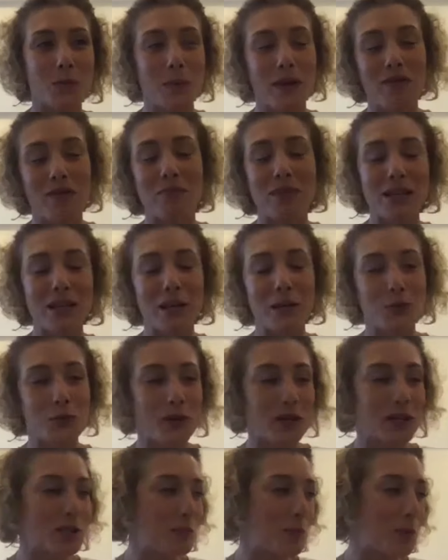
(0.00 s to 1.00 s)
We have media
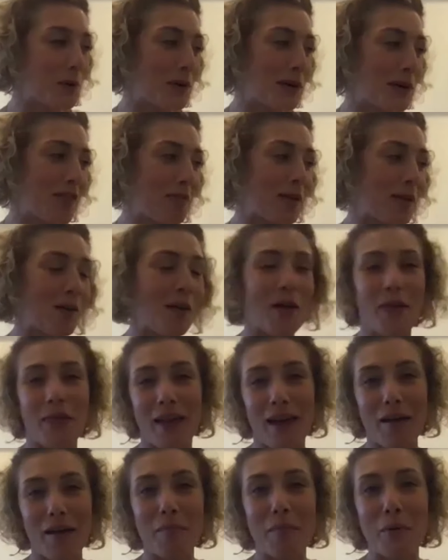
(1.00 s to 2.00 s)
transport and I've been on
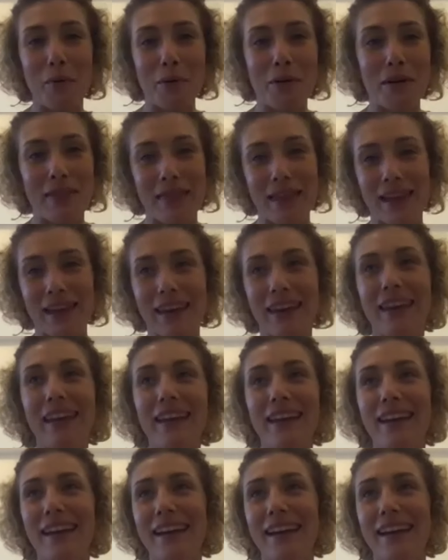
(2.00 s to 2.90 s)
that more than